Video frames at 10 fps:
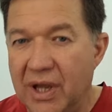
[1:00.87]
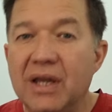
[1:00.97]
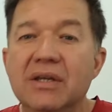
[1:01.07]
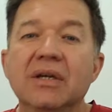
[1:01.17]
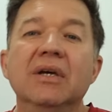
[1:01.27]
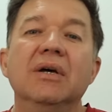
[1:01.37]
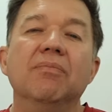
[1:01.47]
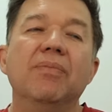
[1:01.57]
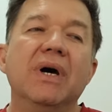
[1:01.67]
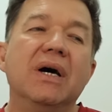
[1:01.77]
that.
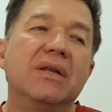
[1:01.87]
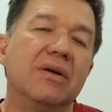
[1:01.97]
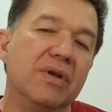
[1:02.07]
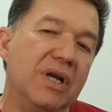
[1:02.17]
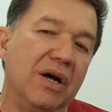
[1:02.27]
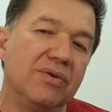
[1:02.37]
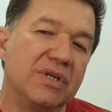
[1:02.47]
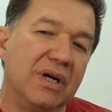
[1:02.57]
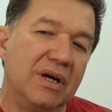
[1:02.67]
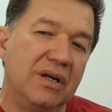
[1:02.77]
But the
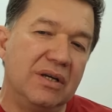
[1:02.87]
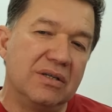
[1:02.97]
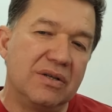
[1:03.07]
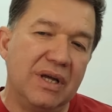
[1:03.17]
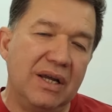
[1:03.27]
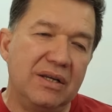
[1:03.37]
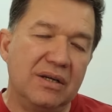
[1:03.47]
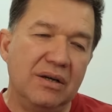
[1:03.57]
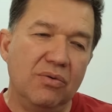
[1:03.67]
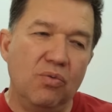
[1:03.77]
downside is that
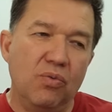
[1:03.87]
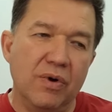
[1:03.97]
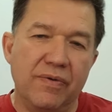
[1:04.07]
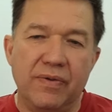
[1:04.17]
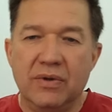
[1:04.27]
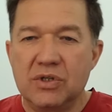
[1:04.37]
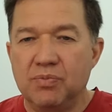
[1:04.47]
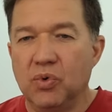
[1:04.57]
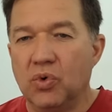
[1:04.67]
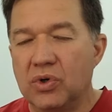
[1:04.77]
with
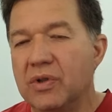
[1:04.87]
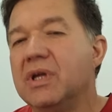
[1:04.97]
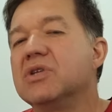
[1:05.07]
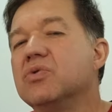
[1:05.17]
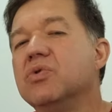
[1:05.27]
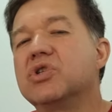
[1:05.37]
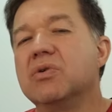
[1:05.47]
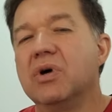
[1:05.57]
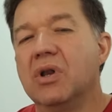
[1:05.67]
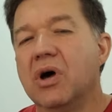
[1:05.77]
sport, there's
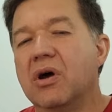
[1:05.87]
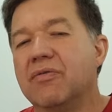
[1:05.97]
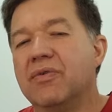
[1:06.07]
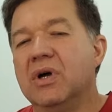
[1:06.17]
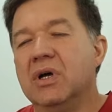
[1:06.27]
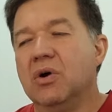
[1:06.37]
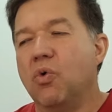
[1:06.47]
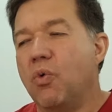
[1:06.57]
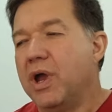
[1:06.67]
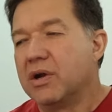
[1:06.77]
also a lot of
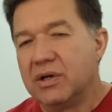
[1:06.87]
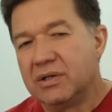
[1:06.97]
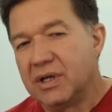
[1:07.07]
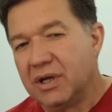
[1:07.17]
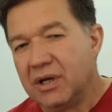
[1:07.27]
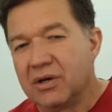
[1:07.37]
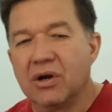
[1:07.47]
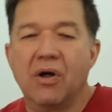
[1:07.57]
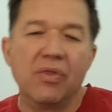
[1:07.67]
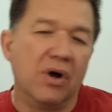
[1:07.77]
wear and tear
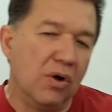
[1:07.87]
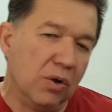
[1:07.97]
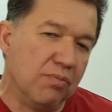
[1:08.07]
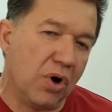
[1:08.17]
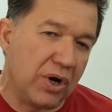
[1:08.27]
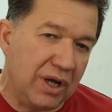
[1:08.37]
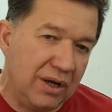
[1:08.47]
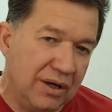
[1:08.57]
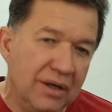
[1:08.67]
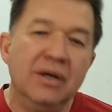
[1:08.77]
on the old body,
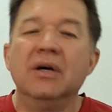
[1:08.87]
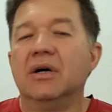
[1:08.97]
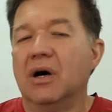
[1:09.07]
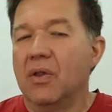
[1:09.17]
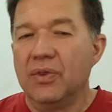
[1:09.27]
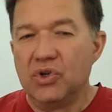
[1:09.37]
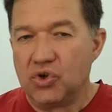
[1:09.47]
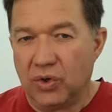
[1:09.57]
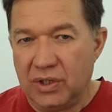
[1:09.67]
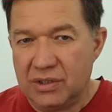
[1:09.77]
on the
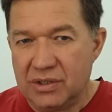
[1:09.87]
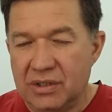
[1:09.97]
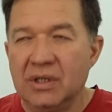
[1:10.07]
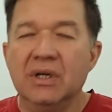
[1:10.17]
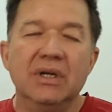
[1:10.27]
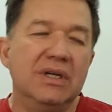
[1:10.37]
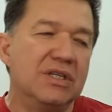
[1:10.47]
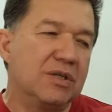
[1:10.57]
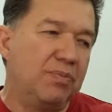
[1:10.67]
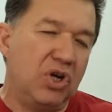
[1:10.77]
joints,
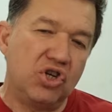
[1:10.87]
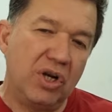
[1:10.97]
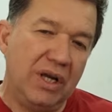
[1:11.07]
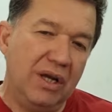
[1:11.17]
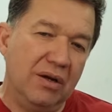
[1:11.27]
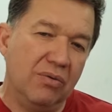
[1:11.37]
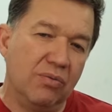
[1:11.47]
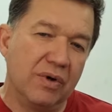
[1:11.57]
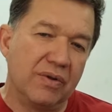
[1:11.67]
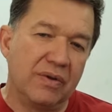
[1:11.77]
especially
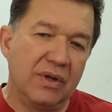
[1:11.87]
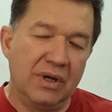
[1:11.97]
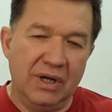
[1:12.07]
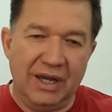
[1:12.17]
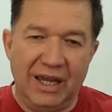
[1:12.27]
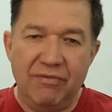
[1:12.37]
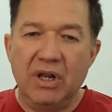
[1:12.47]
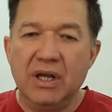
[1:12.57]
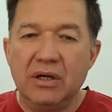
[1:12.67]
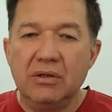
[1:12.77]
with
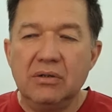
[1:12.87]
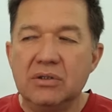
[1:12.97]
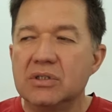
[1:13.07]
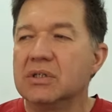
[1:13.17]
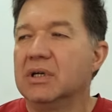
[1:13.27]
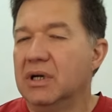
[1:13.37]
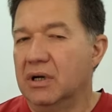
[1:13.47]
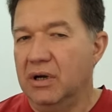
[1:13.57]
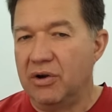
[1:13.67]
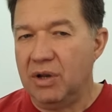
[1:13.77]
heavy loads,
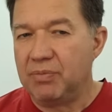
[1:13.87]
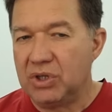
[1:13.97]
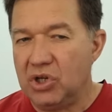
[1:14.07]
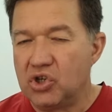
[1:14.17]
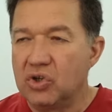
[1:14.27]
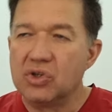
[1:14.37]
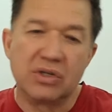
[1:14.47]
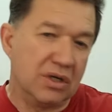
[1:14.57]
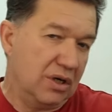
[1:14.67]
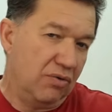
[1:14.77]
high
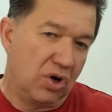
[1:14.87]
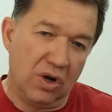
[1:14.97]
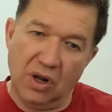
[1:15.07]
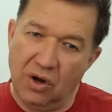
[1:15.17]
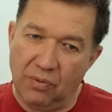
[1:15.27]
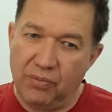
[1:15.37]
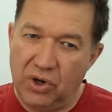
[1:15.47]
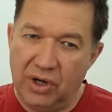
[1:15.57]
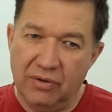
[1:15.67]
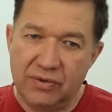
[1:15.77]
repetitions over a long
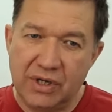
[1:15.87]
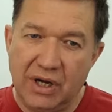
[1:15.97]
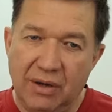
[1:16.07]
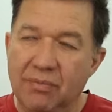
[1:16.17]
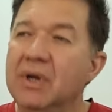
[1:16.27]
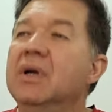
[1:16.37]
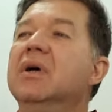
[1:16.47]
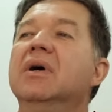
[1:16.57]
period of time.